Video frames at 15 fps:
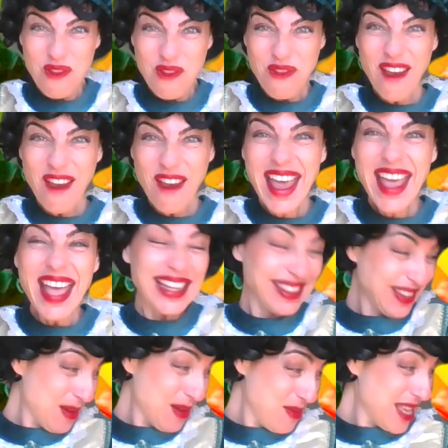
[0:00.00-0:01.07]
So
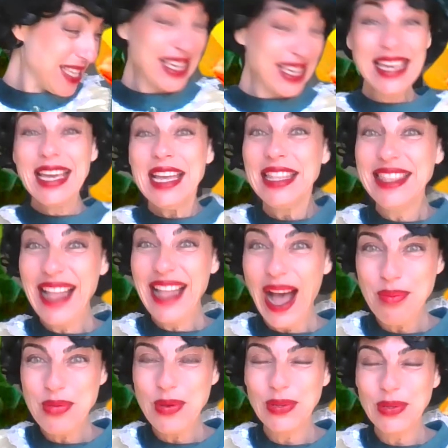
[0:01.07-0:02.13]
what do they do next?
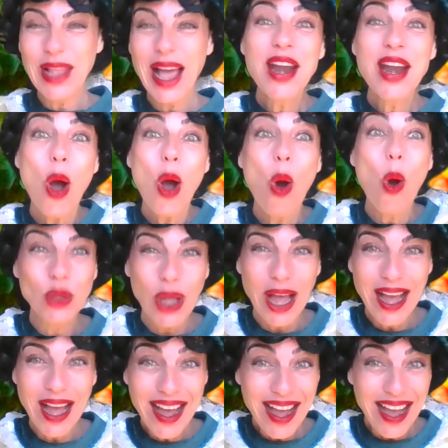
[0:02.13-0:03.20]
They start
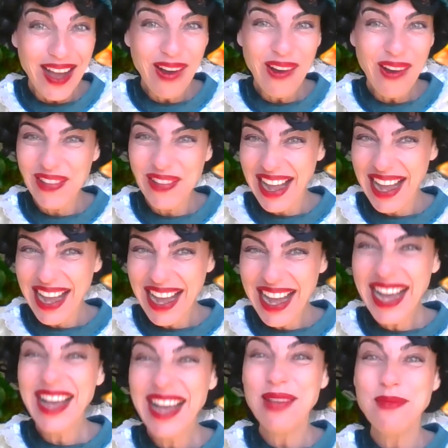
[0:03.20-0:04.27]
preparing a wedding feast for
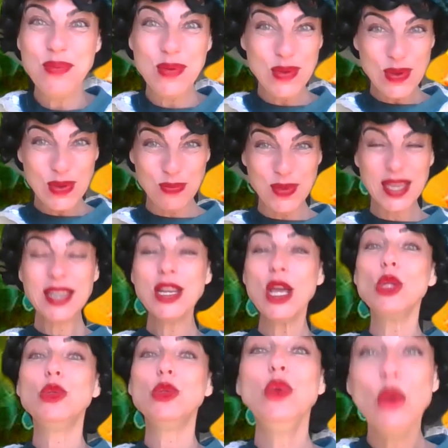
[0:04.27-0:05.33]
Thumbelina.
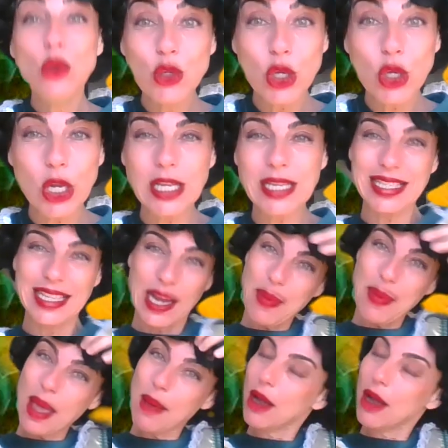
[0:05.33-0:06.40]
All fairies,
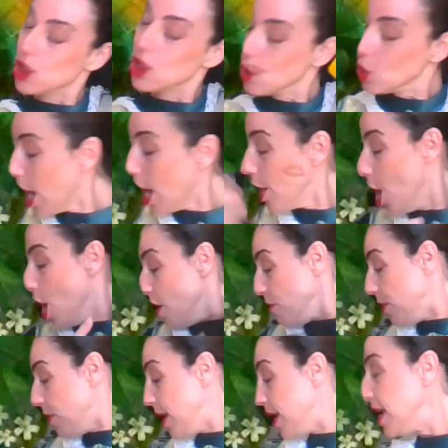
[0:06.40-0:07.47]
insects,
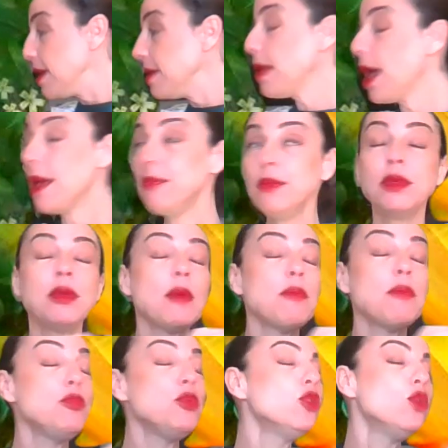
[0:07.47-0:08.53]
everyone in the
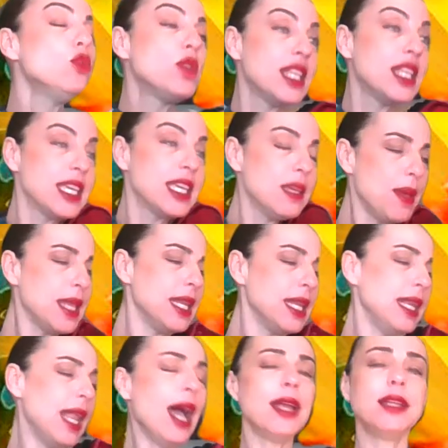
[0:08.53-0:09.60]
land of flowers
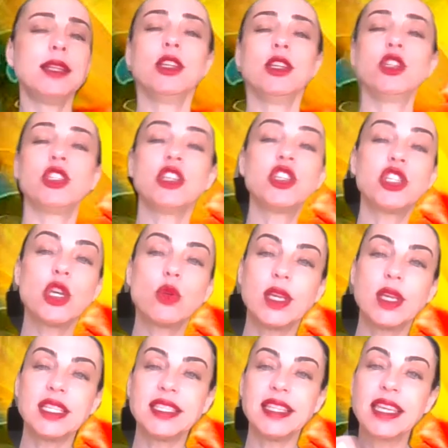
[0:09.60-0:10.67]
are
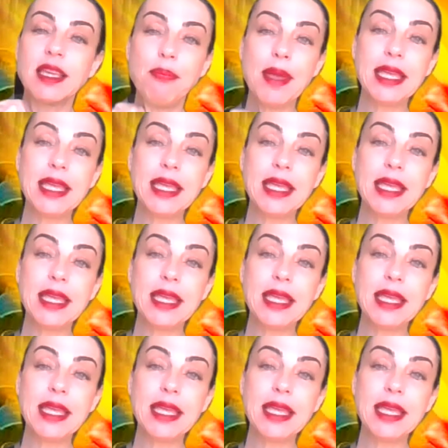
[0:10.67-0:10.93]
invited